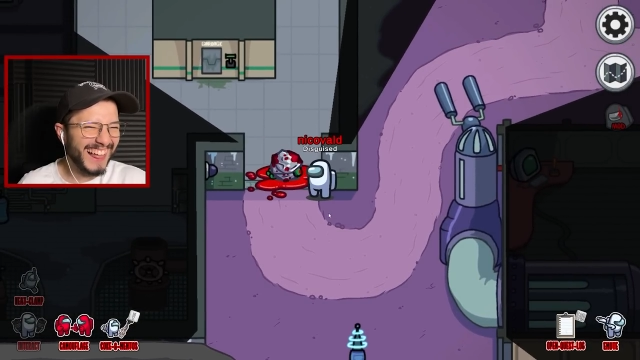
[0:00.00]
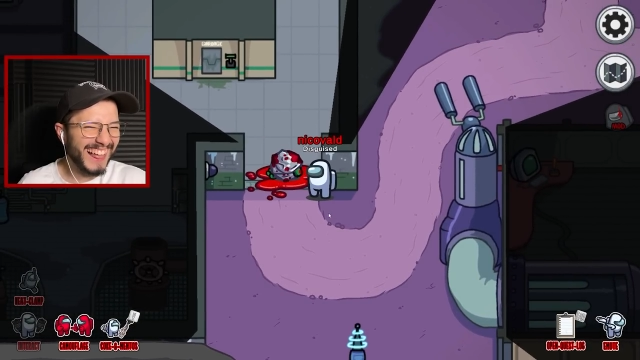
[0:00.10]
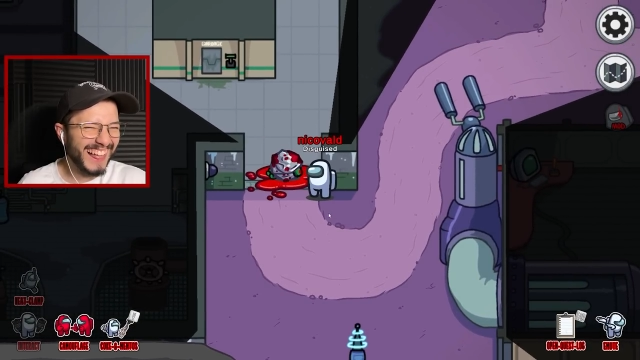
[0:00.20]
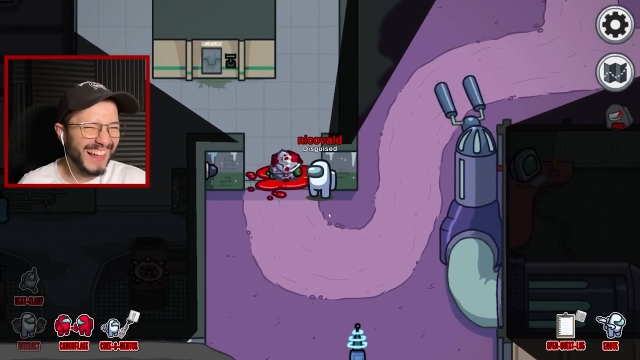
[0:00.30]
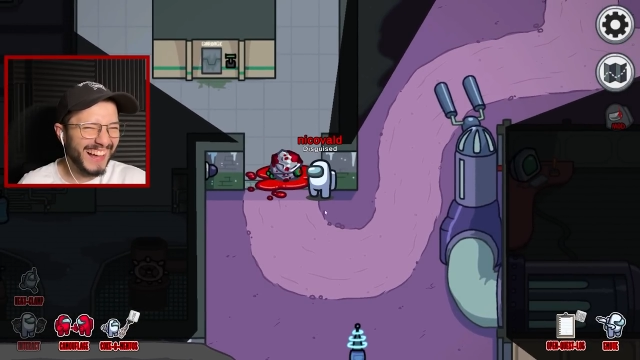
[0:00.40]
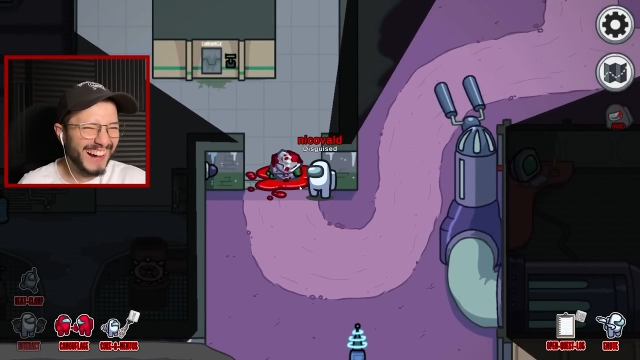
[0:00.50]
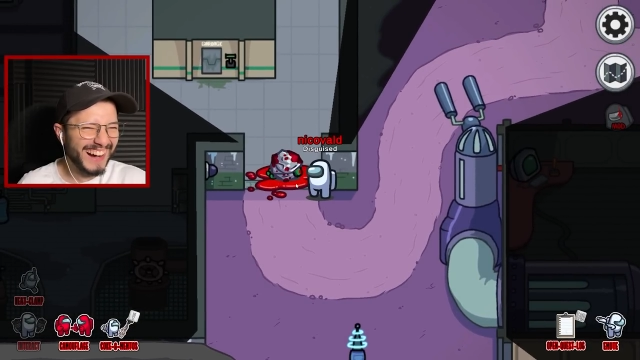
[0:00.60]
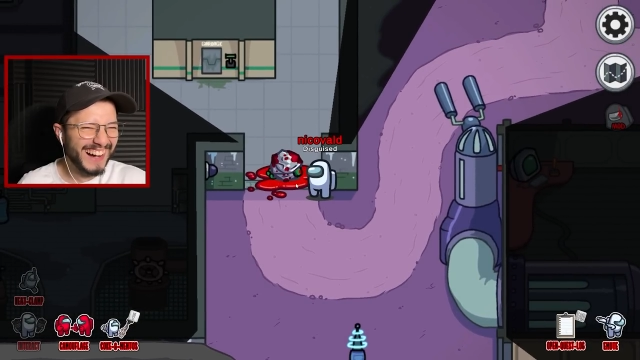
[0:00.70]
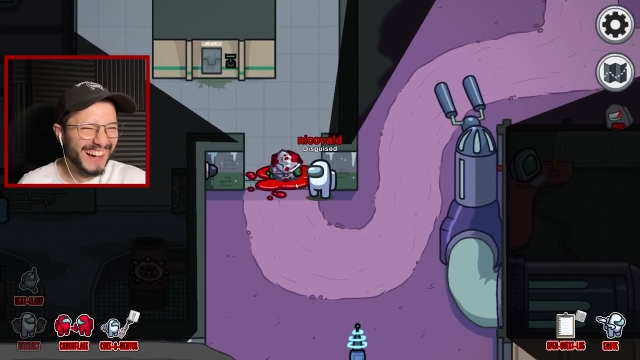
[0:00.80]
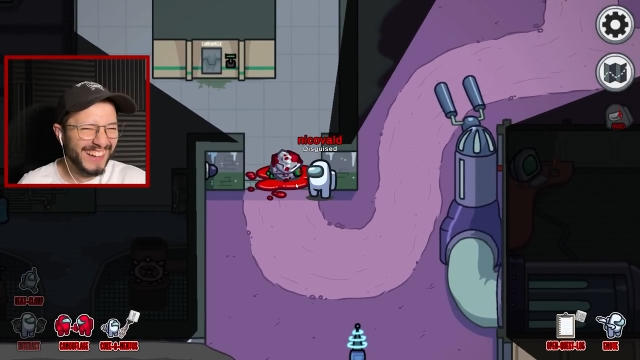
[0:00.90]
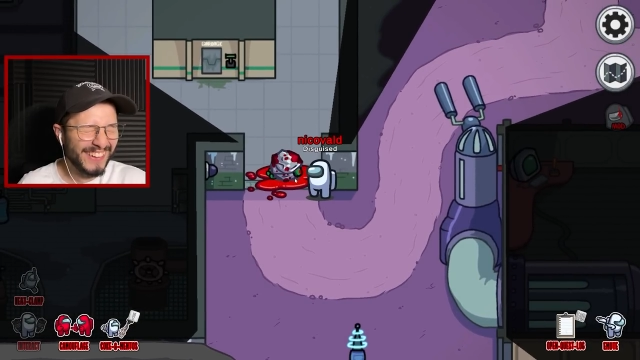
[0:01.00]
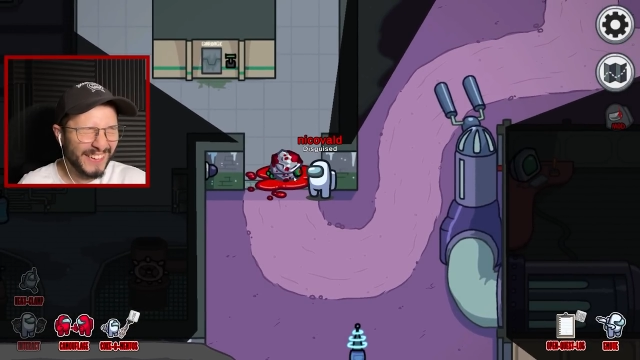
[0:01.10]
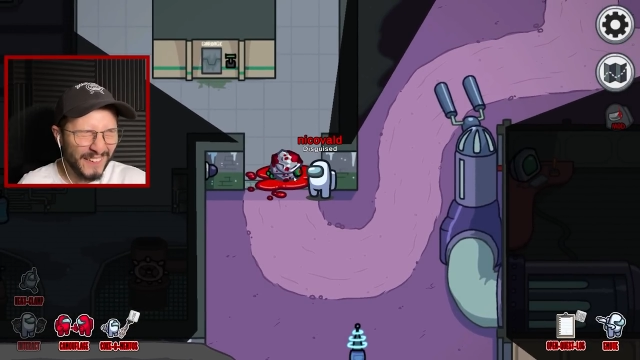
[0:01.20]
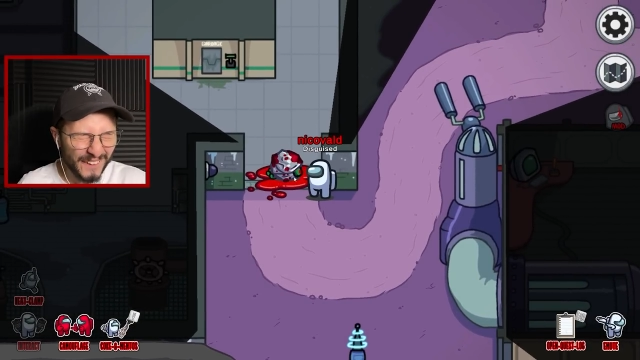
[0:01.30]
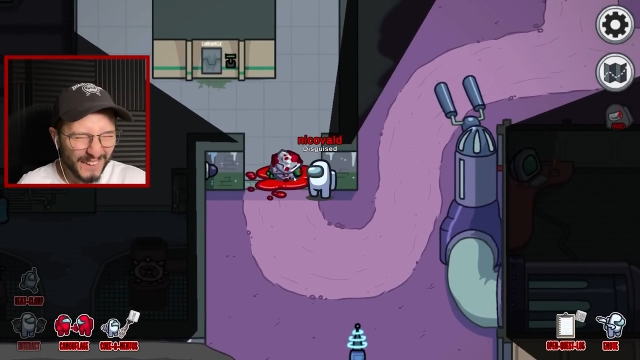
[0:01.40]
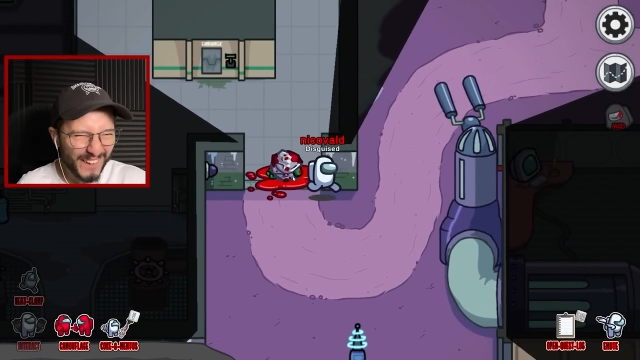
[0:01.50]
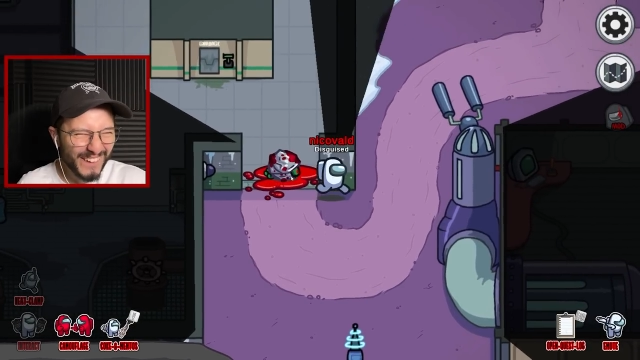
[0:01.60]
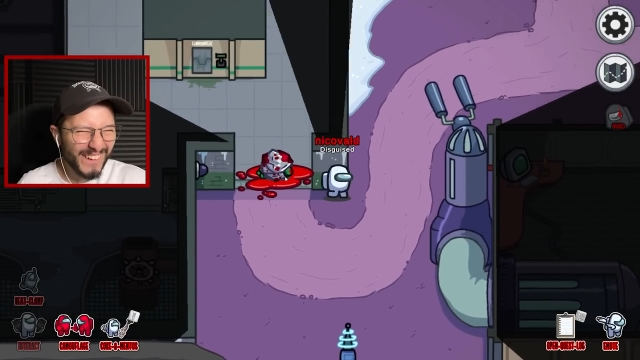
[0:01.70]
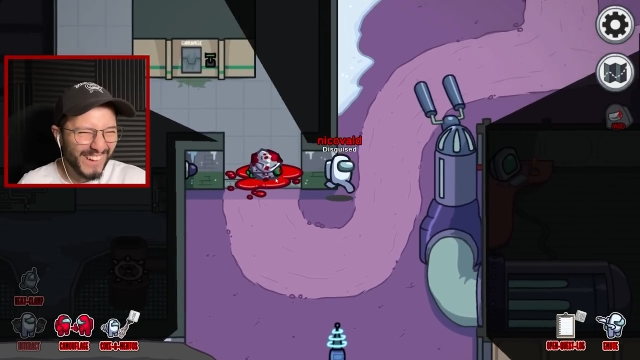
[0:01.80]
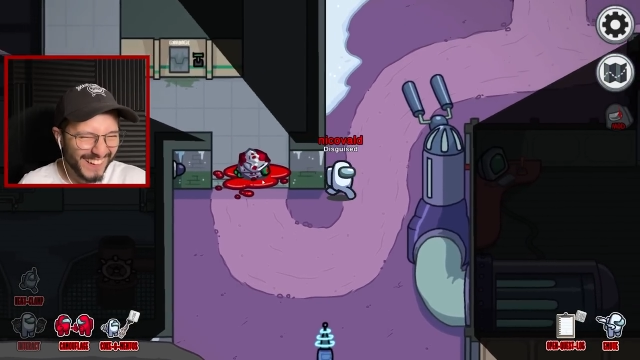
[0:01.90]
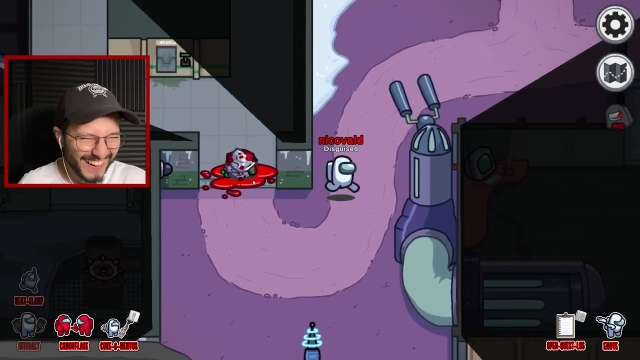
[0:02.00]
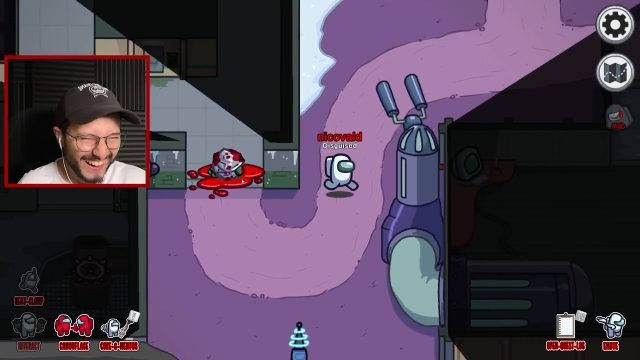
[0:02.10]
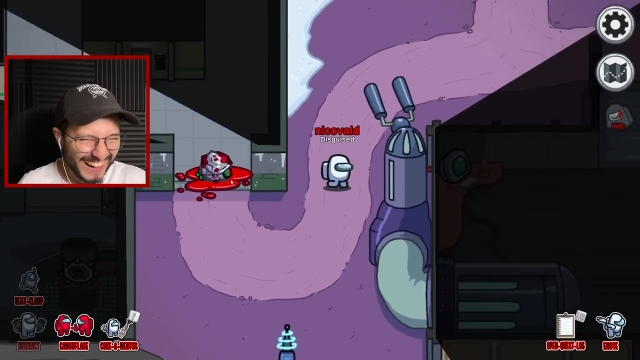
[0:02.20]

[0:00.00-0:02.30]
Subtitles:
(no one is talking)